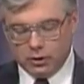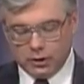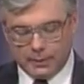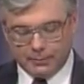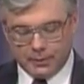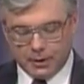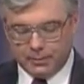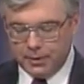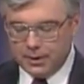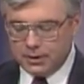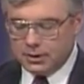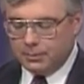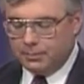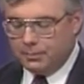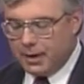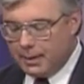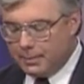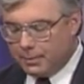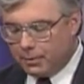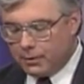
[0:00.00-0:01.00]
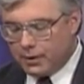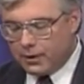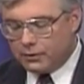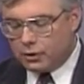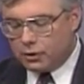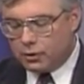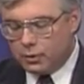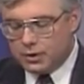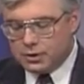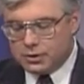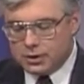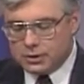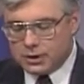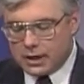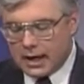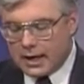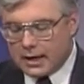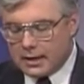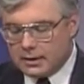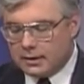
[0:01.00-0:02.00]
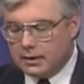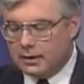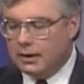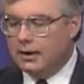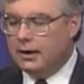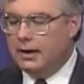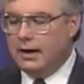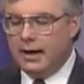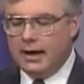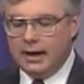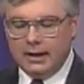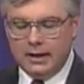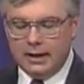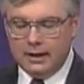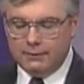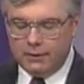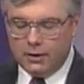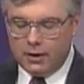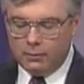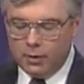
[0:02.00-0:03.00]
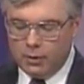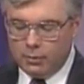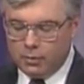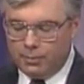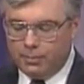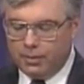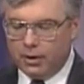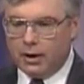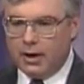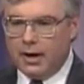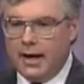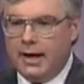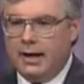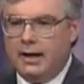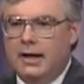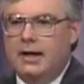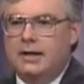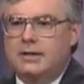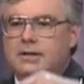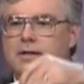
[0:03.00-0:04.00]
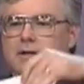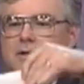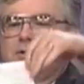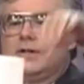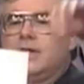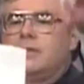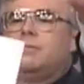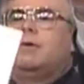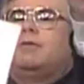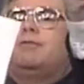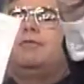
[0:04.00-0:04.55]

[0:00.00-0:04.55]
up the piece of paper that the quiz is on, and we will put our hand like this. And if